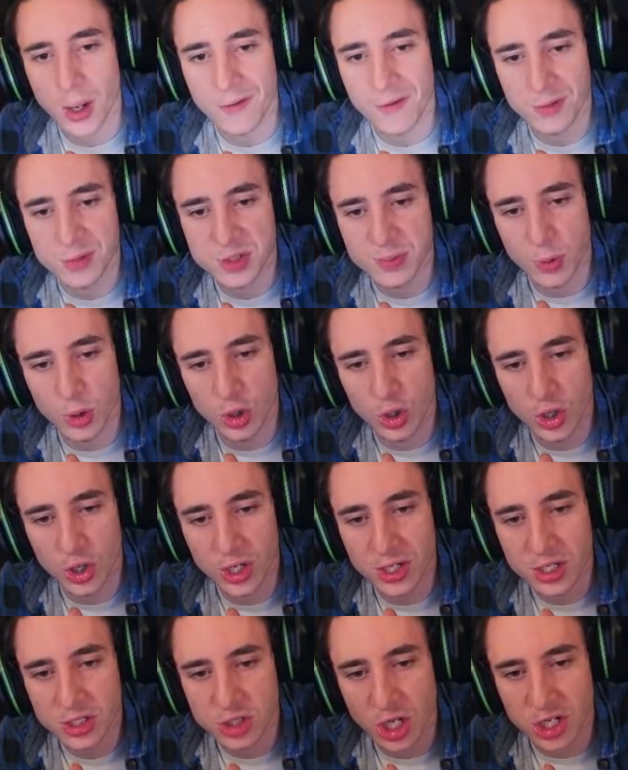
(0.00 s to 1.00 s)
from
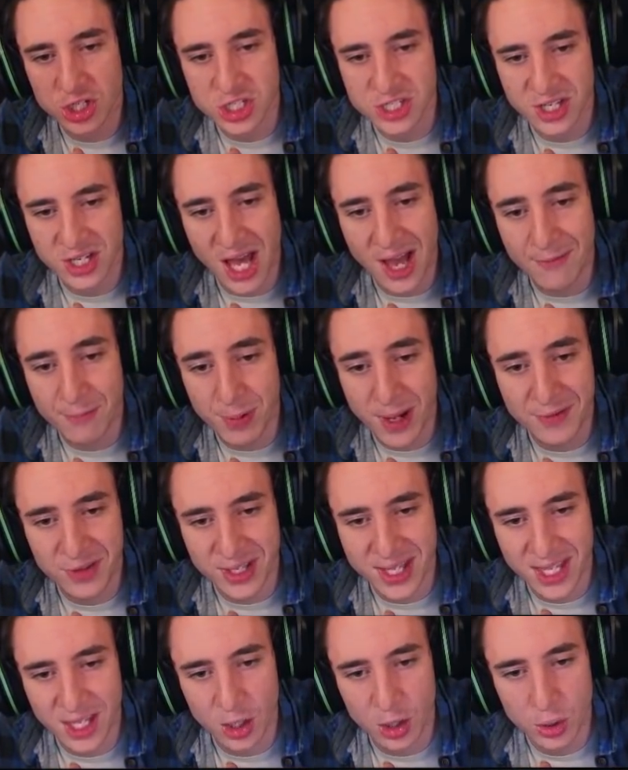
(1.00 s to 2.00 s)
spawn, dodges the knife, play for the
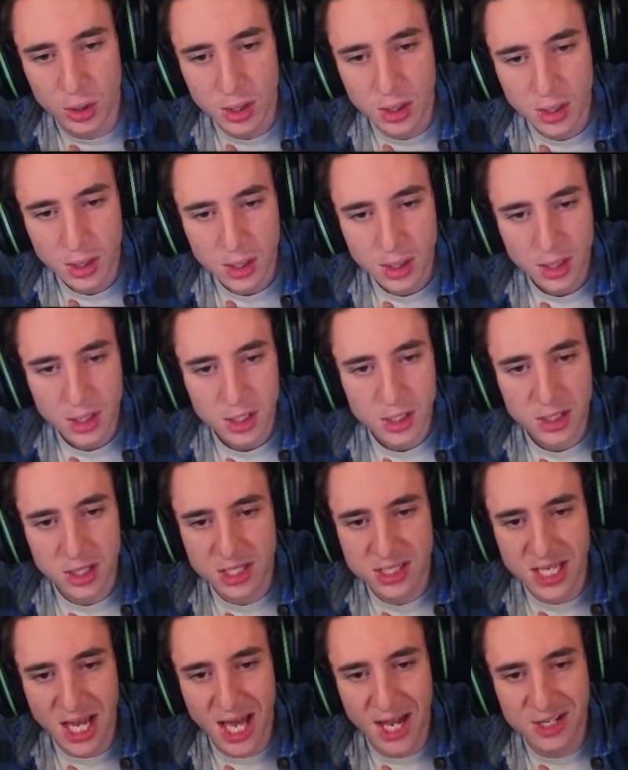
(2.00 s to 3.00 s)
kill. The
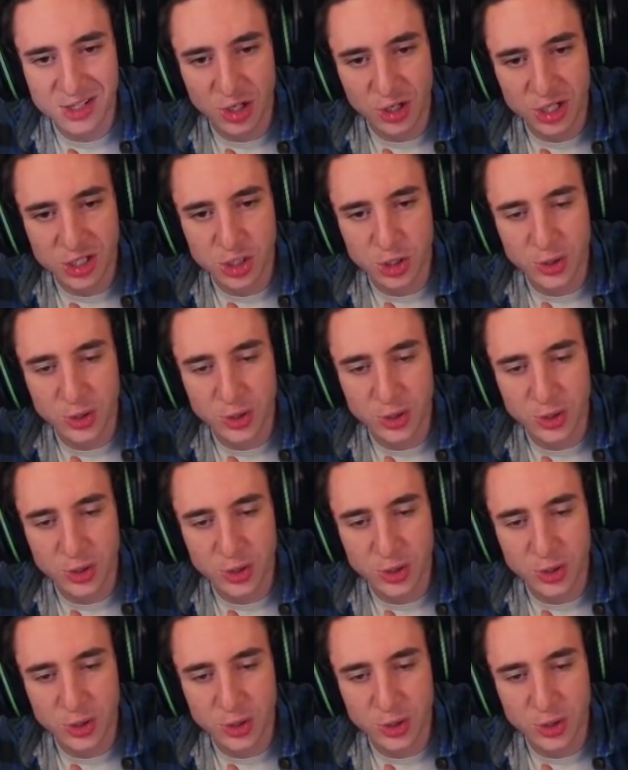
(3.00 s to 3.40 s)
Katana's not going to do